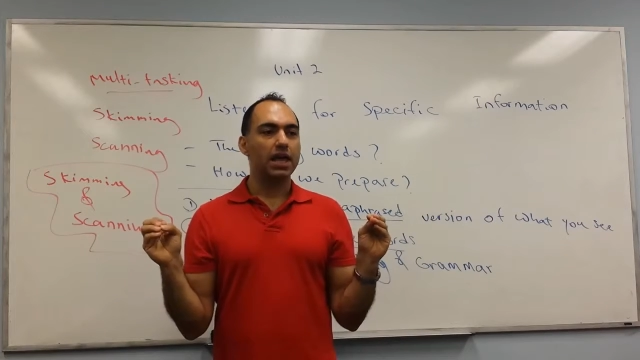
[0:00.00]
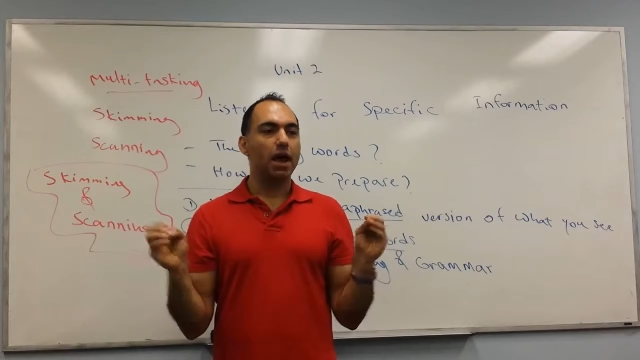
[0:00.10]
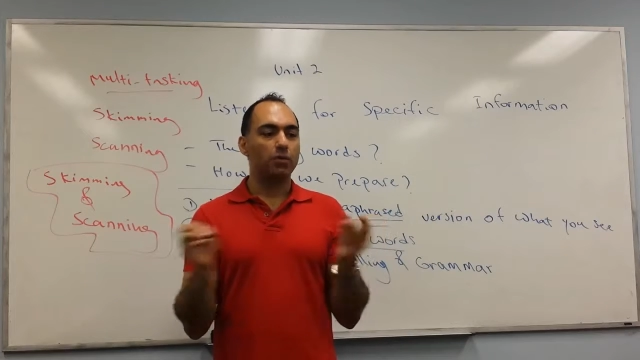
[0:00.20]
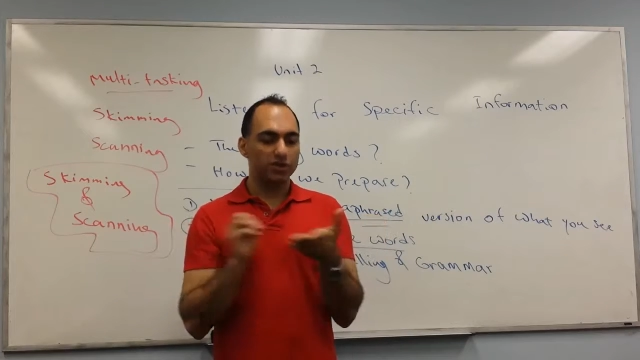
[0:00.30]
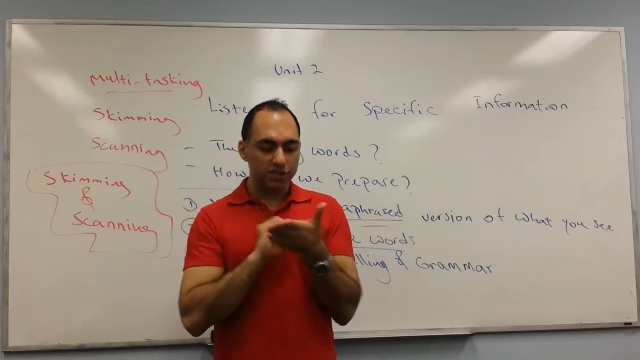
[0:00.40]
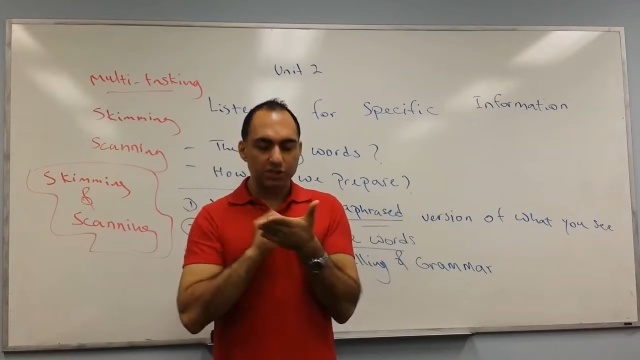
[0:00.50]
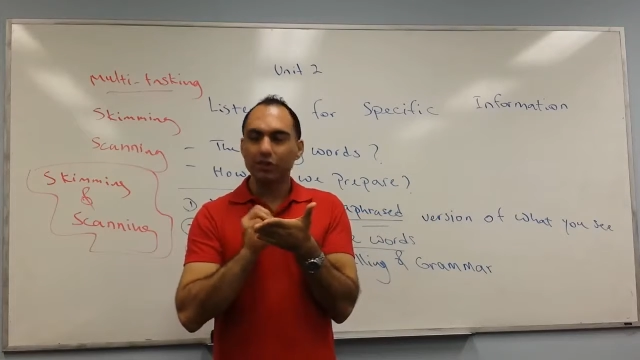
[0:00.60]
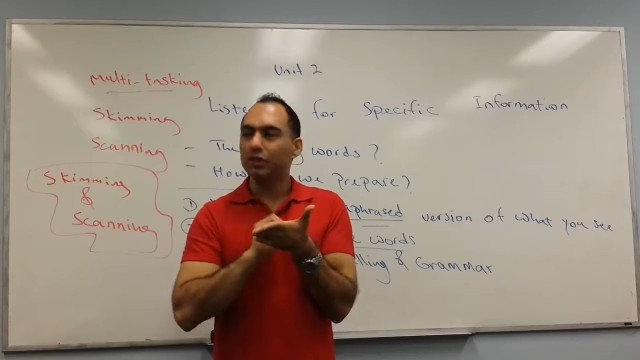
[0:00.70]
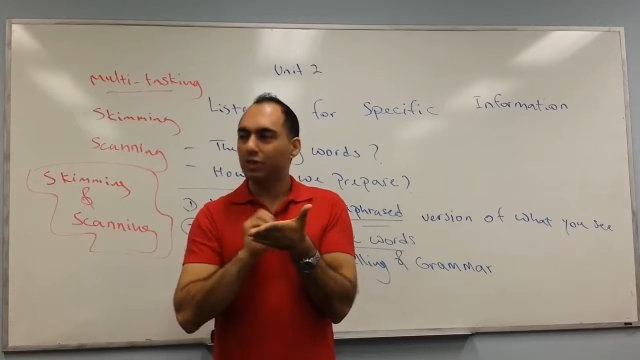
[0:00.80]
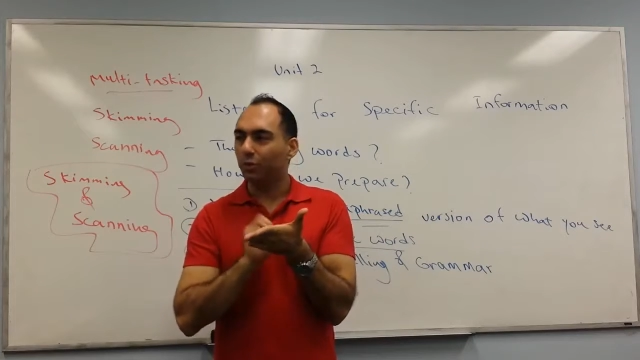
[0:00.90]
and we're just
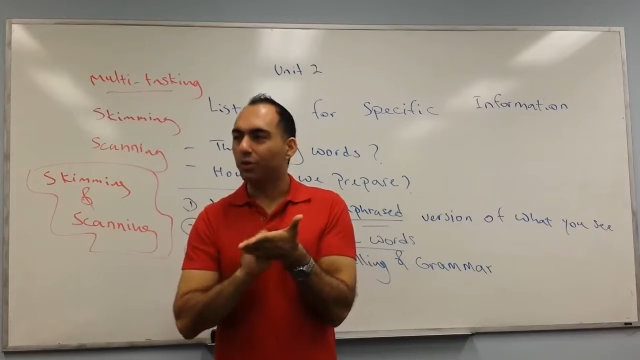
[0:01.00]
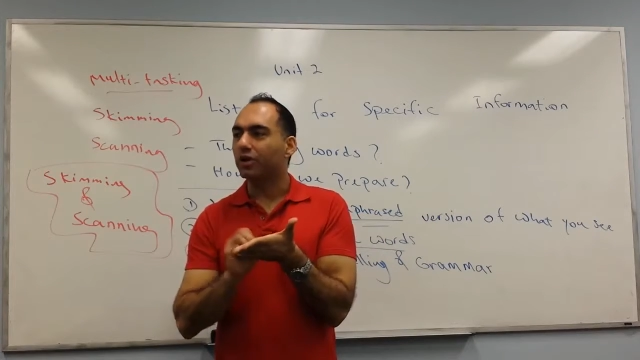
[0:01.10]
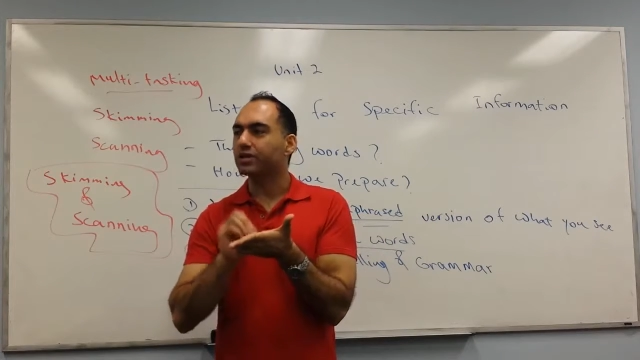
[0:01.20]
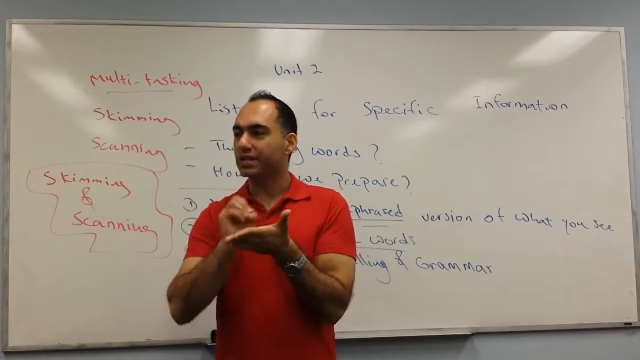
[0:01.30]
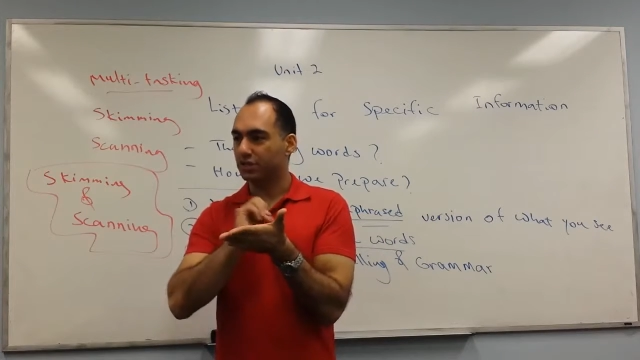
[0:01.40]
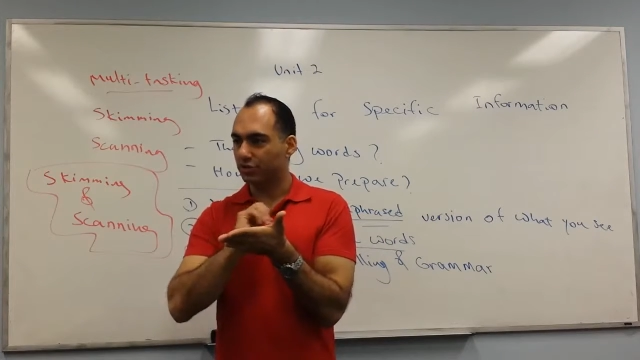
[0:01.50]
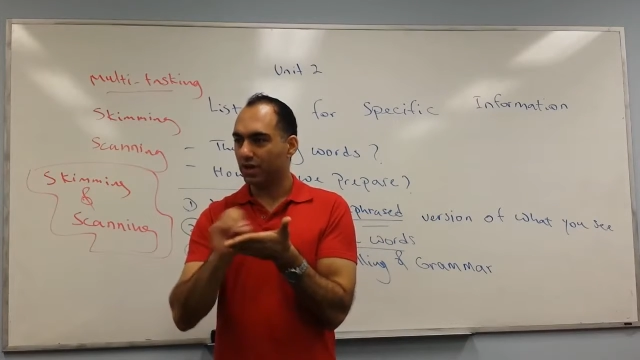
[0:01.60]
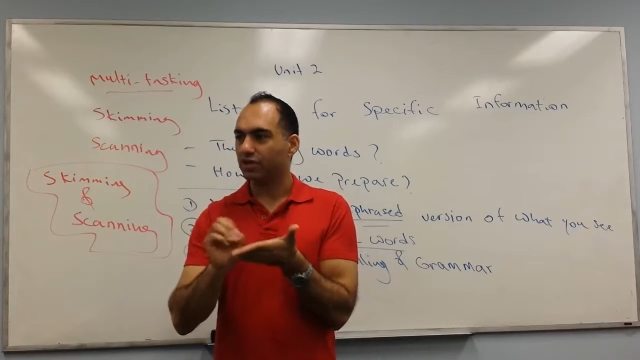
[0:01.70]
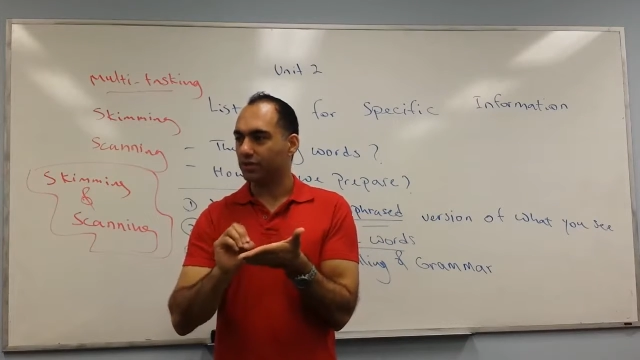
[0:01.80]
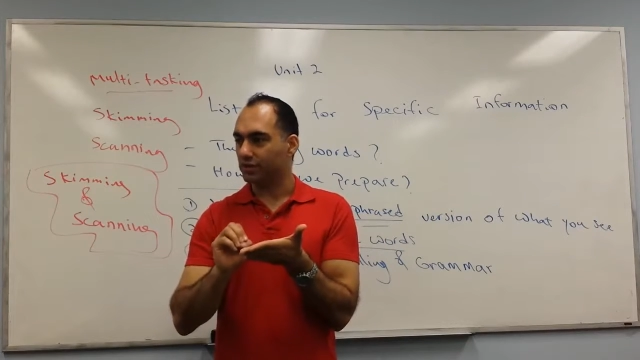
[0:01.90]
learning the words and
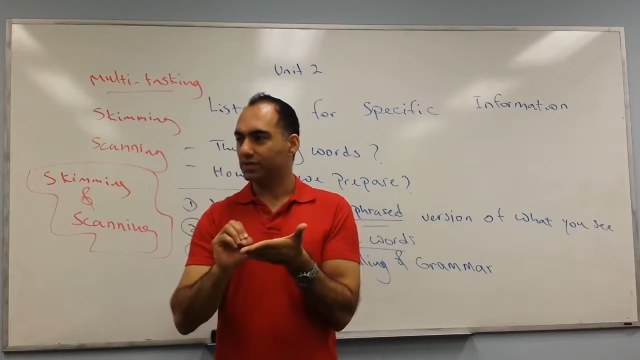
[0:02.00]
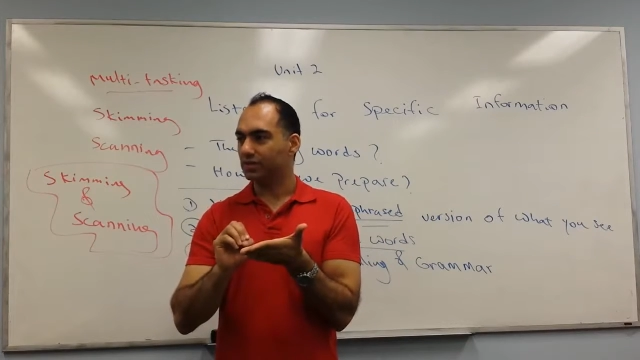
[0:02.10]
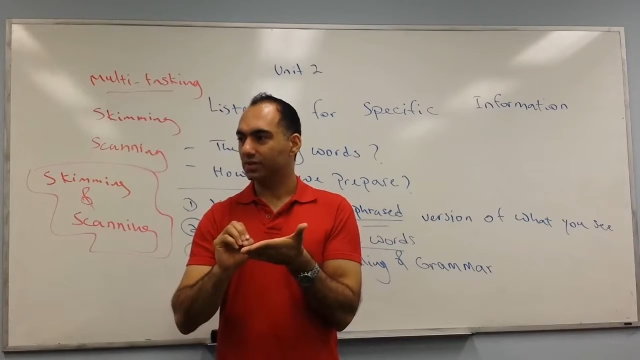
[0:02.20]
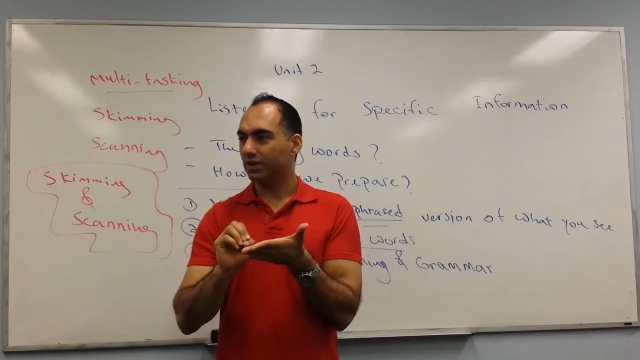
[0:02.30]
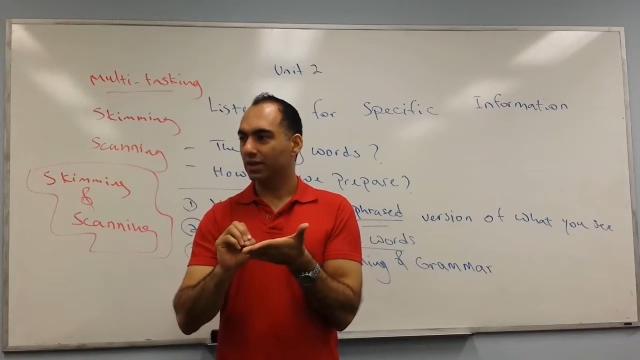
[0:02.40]
structures,